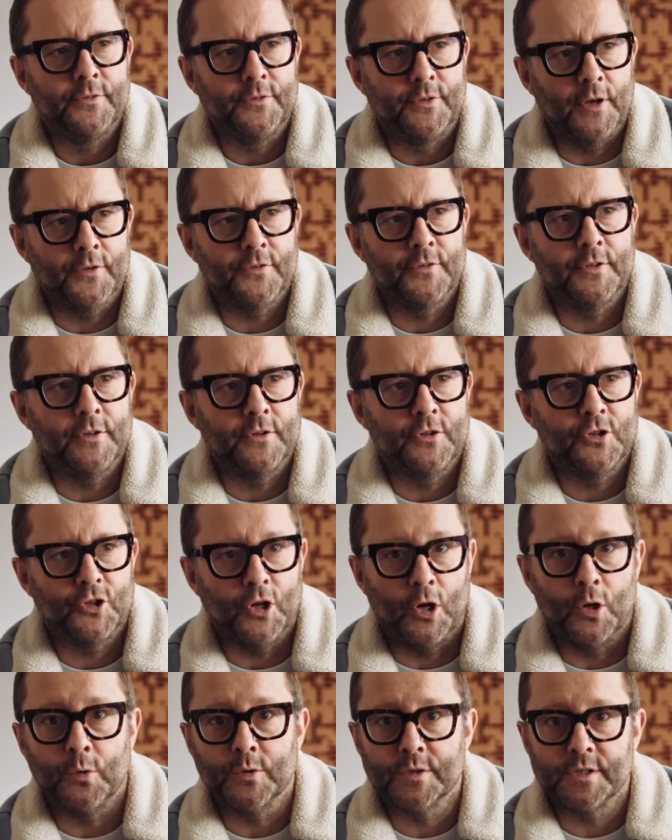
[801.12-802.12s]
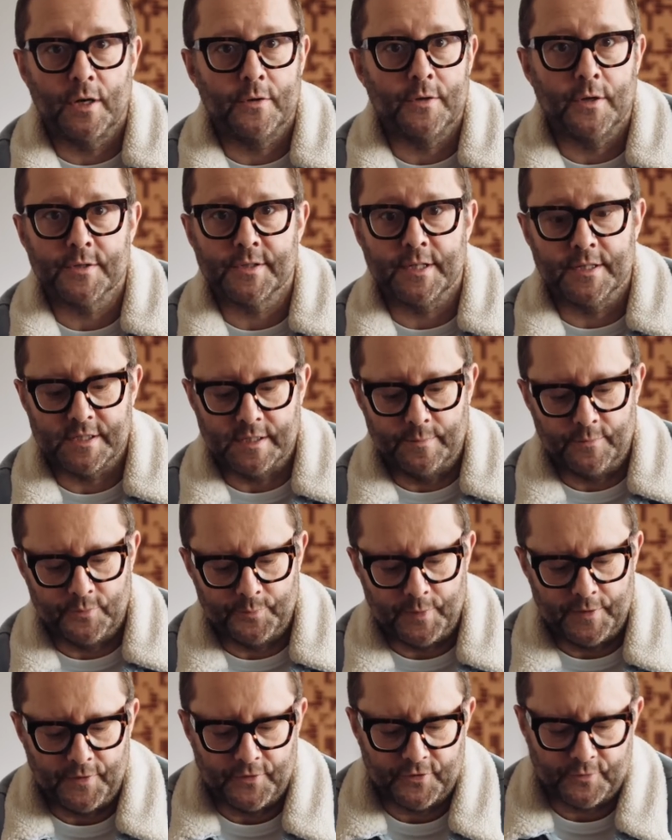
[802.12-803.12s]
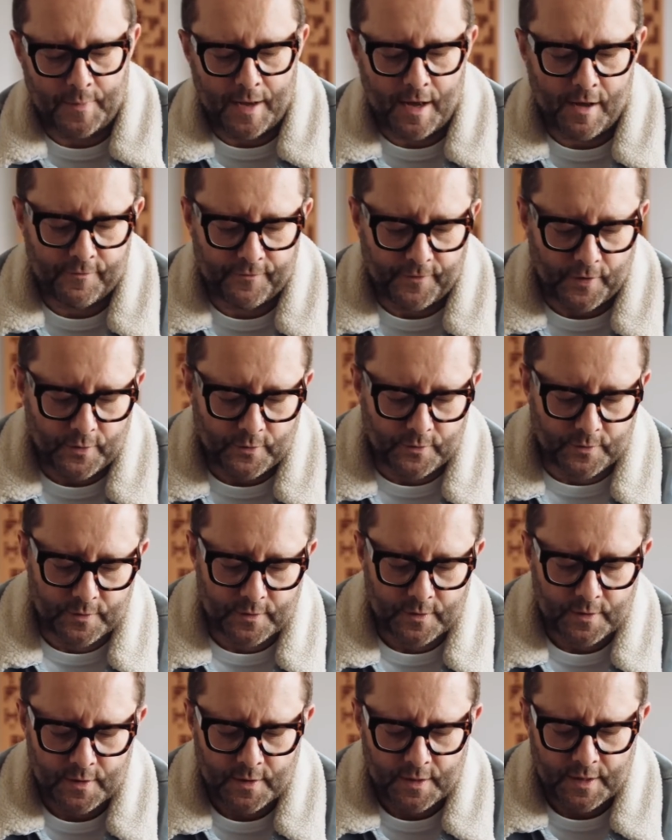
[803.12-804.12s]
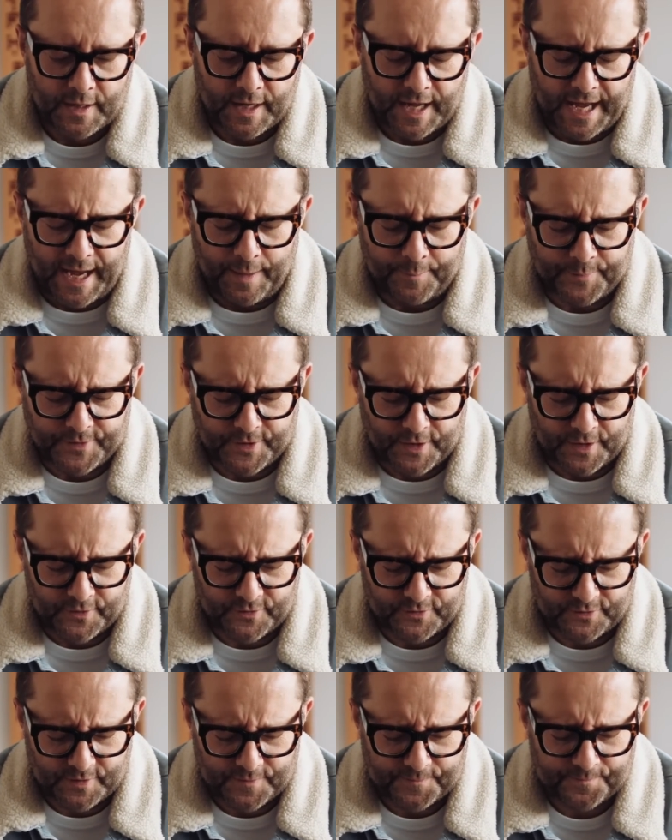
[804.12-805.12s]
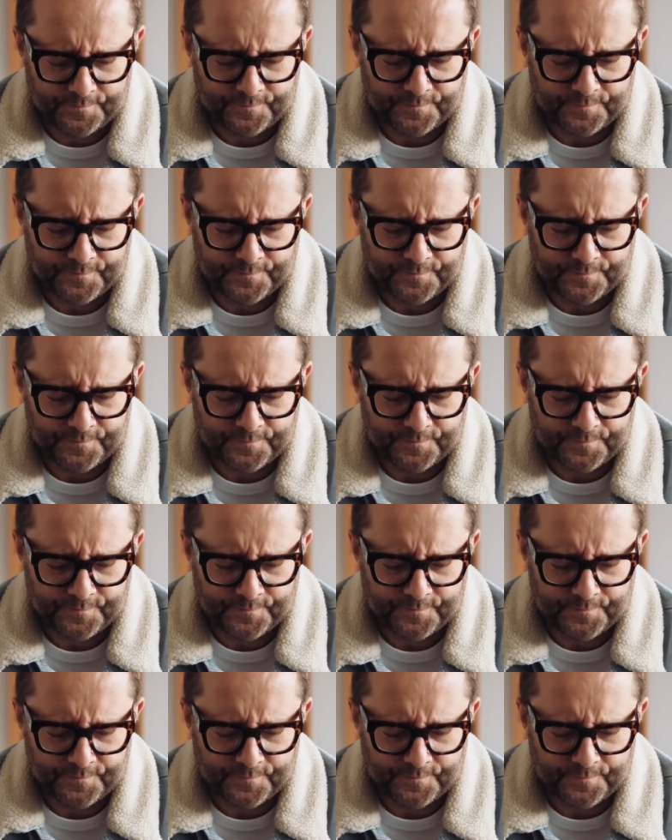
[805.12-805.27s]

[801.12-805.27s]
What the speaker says: doesn't show Sonos systems, but the smartphone app does.